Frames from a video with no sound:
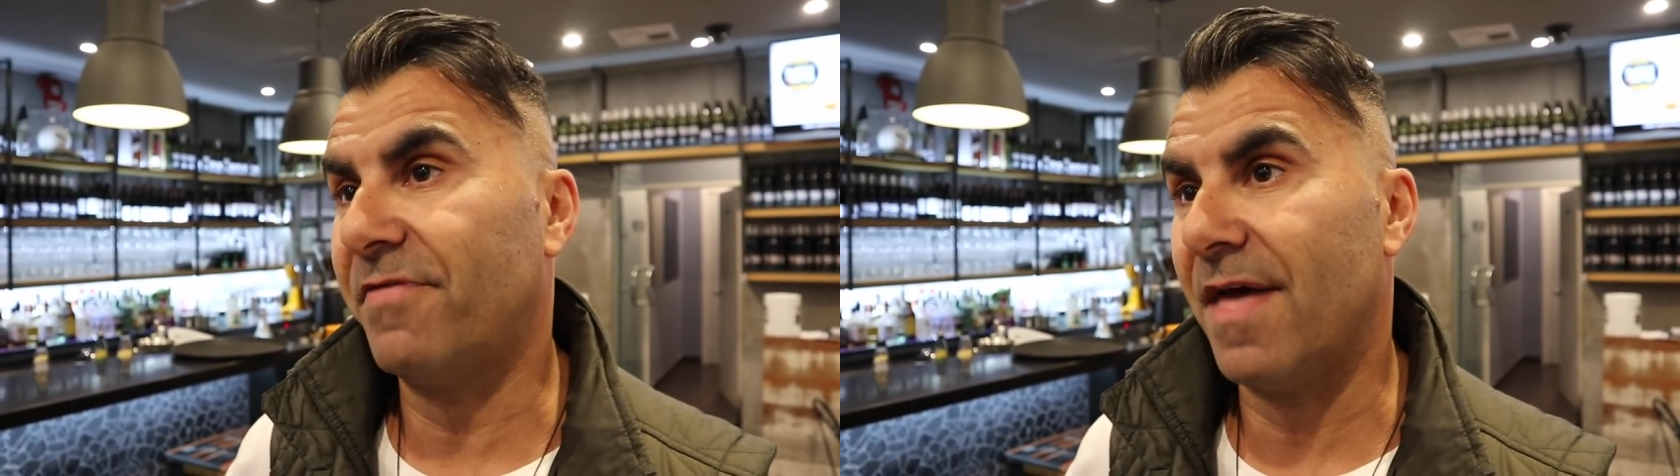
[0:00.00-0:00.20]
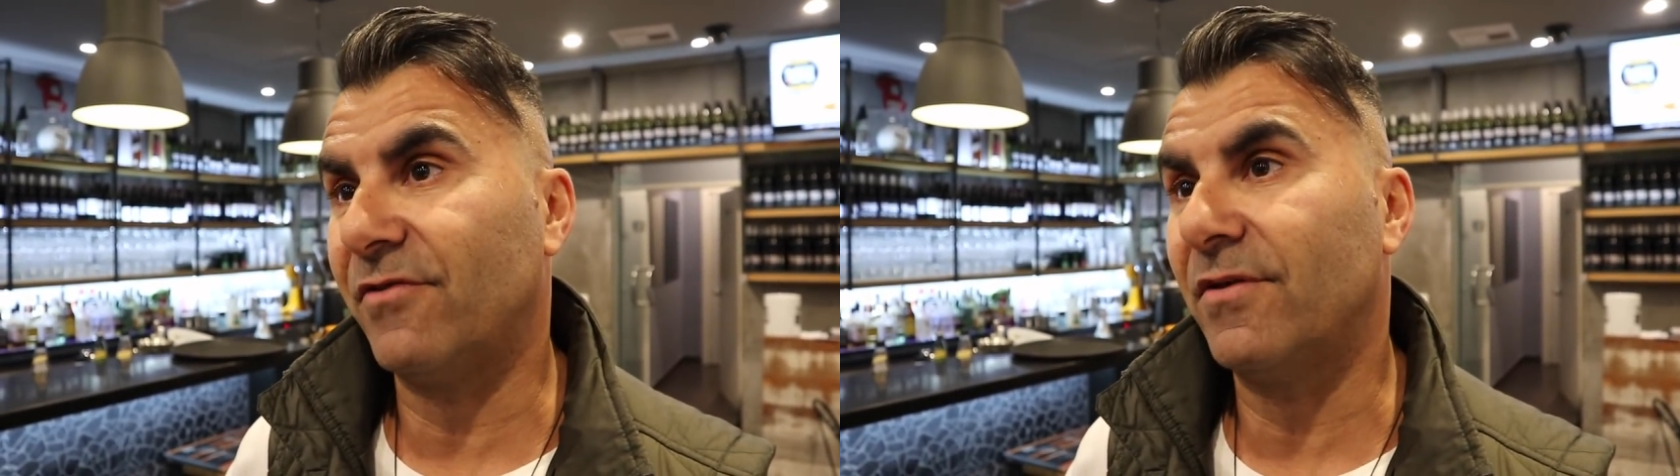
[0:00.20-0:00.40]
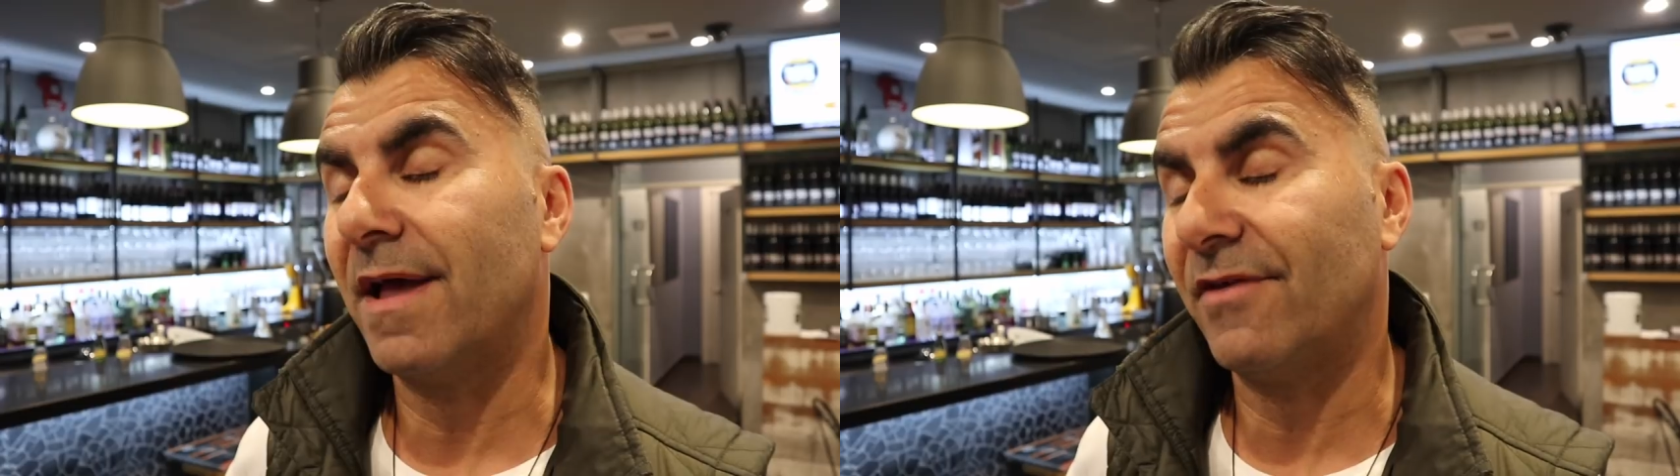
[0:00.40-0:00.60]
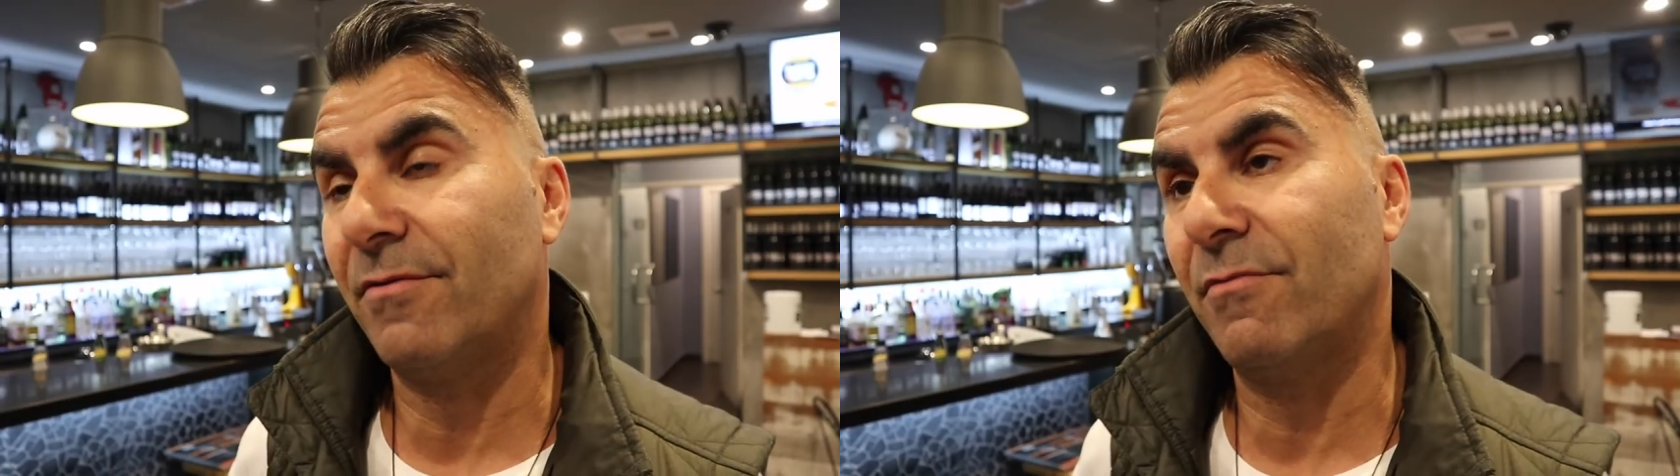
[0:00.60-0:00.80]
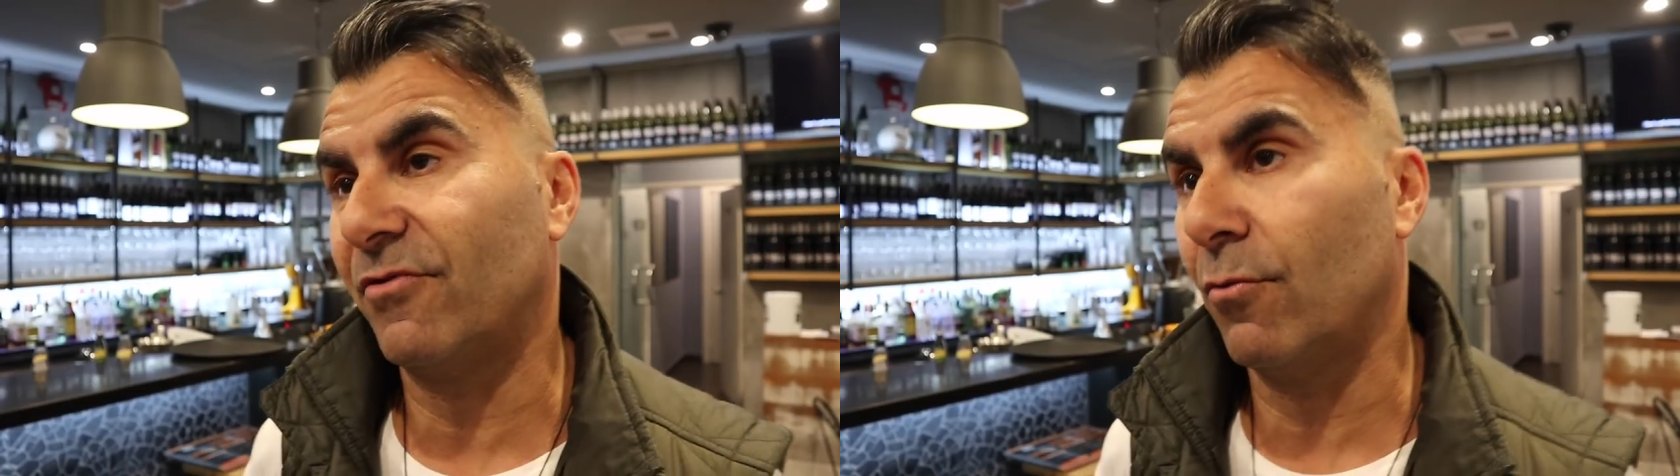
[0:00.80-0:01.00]
thousand
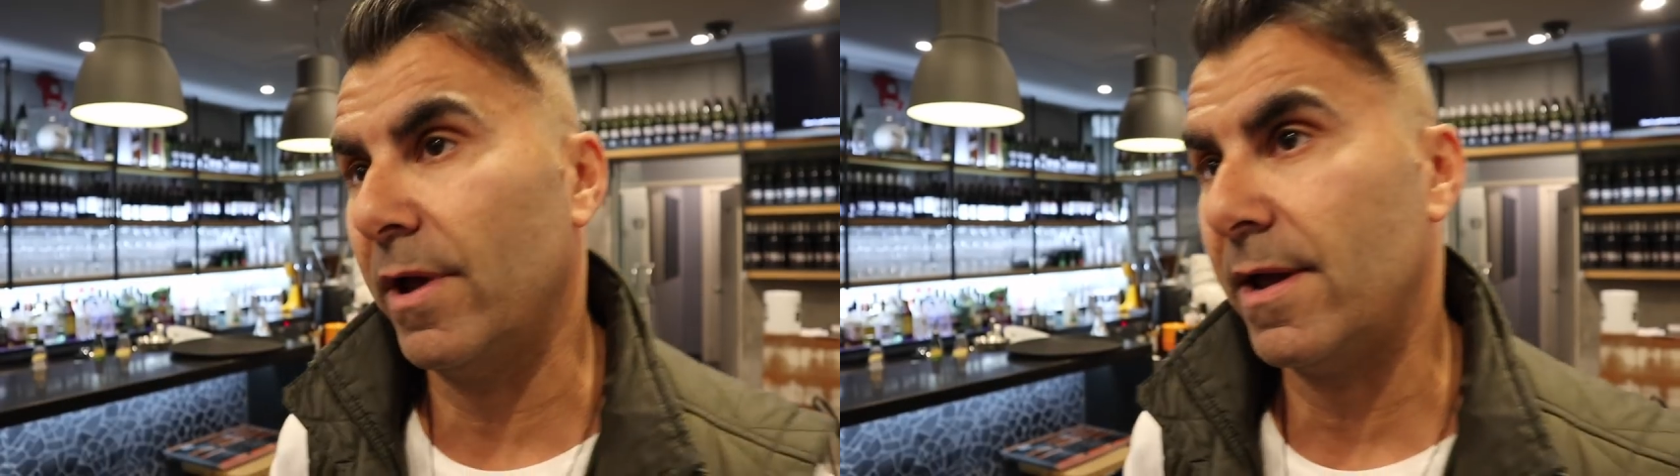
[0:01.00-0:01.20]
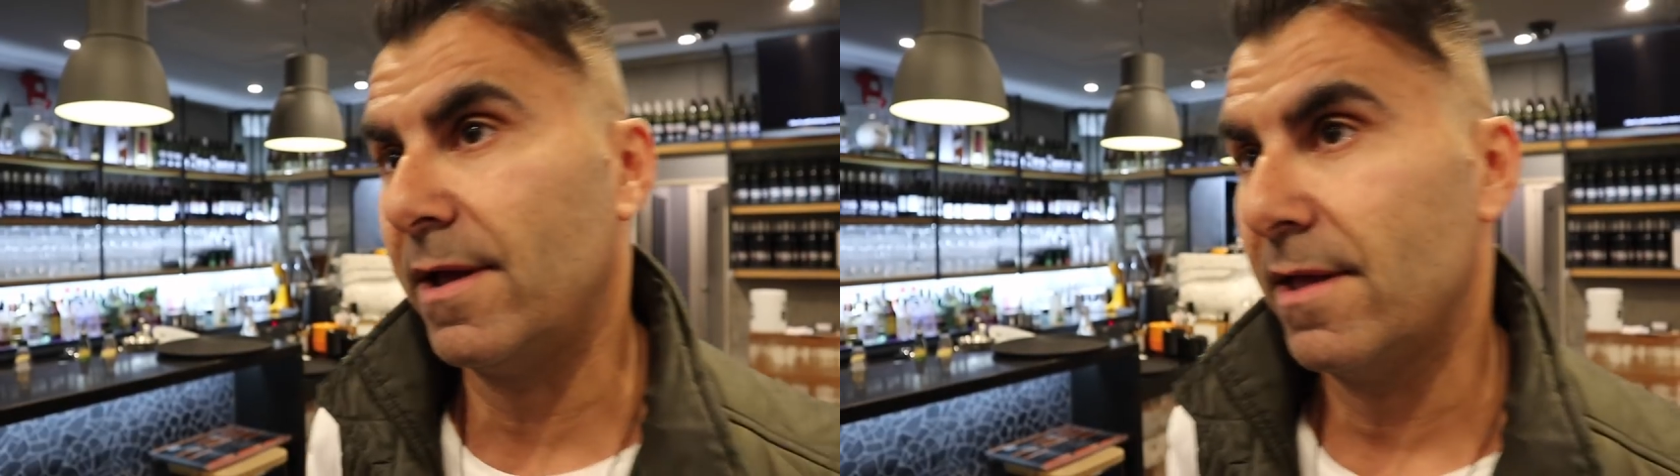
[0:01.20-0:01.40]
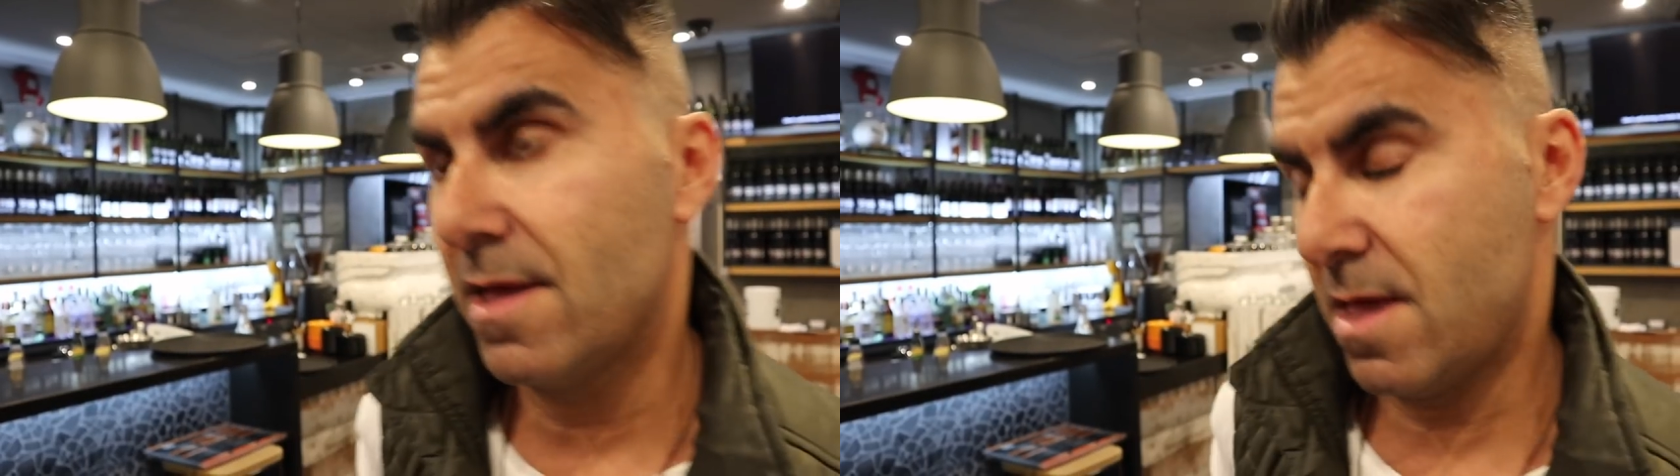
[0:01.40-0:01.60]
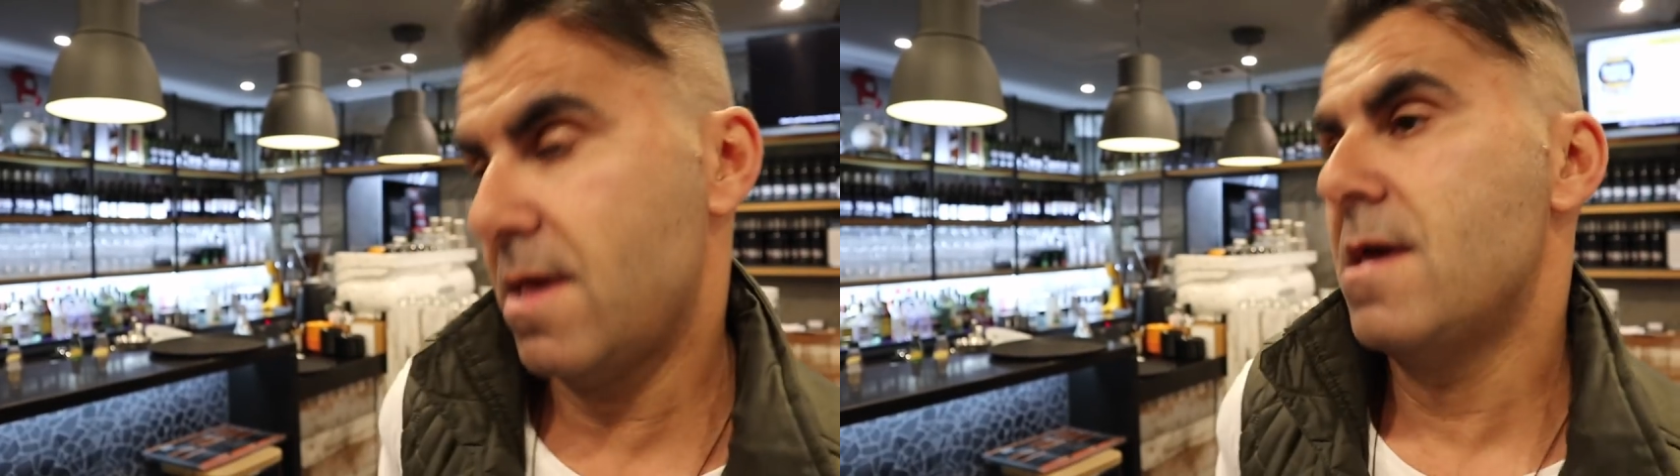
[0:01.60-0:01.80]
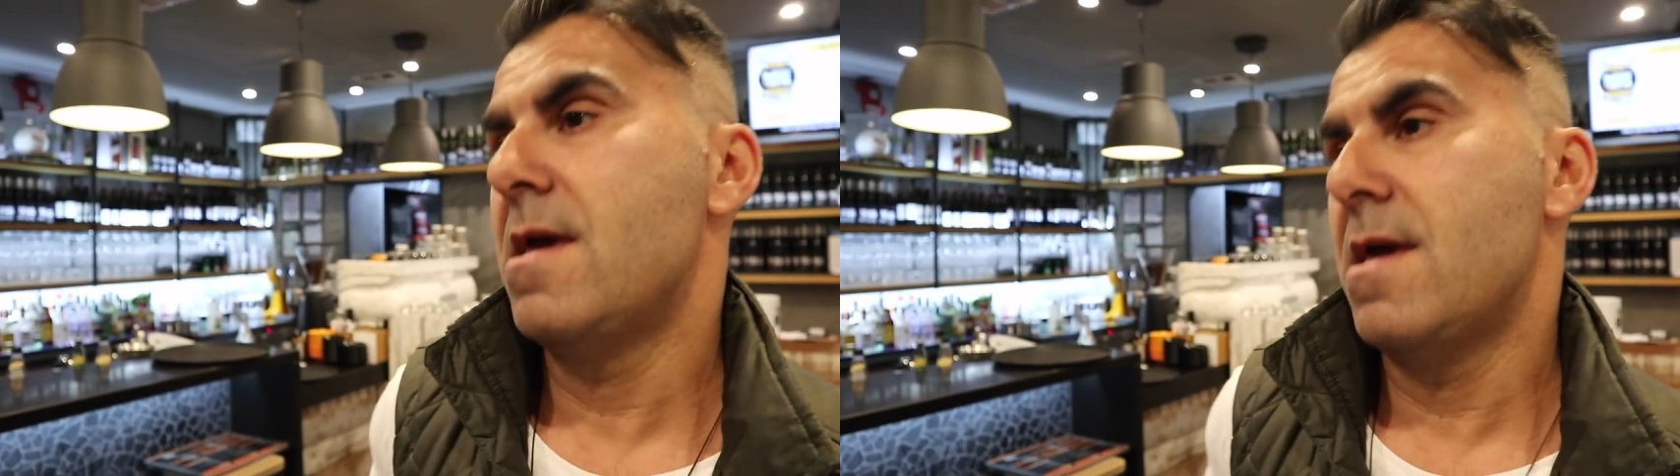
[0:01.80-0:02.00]
customers a week. Wow.